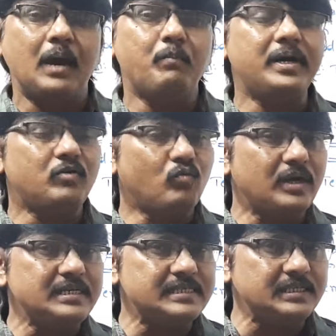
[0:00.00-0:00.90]
But
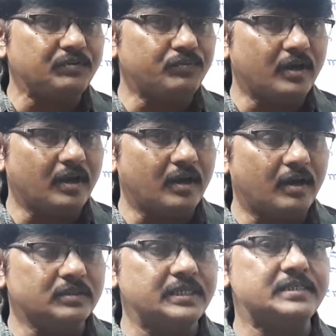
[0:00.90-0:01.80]
once if
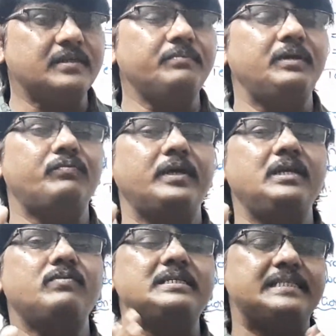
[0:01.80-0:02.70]
any
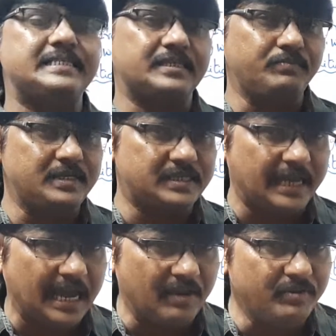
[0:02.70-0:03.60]
one system is
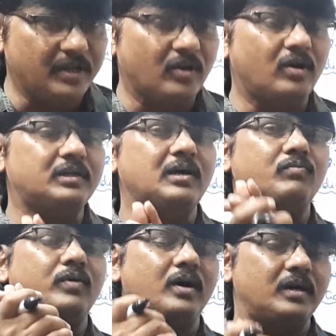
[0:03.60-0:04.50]
having a lot
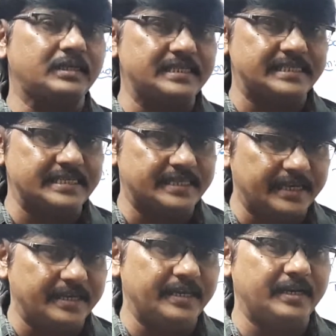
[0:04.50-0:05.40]
of hotness is
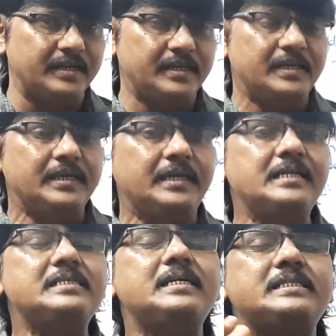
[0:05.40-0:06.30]
there,
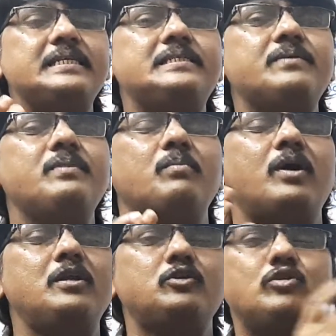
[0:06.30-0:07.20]
in that system the
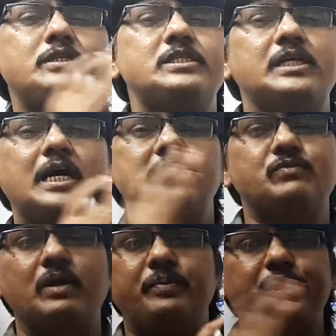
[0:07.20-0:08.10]
molecules starts
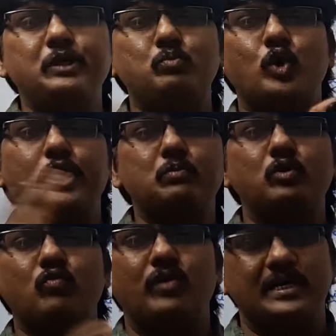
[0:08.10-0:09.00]
vibrating more and
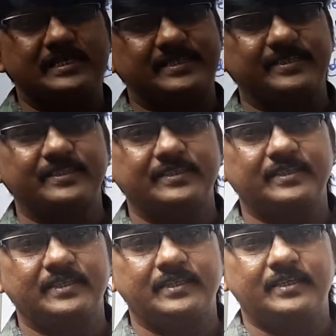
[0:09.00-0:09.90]
more fast.
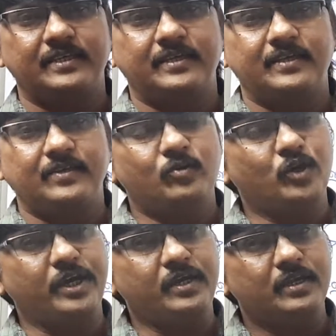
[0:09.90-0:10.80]

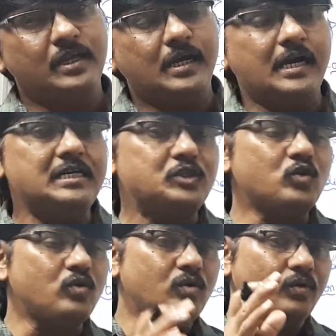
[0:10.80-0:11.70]
Okay, and
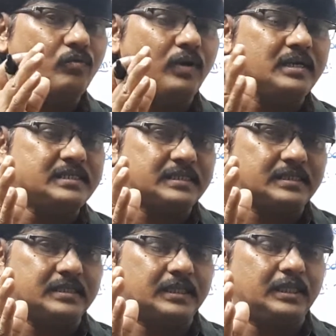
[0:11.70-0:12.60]
so once
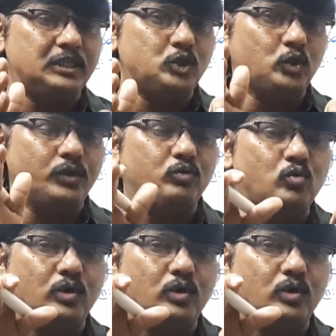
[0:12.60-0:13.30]
these two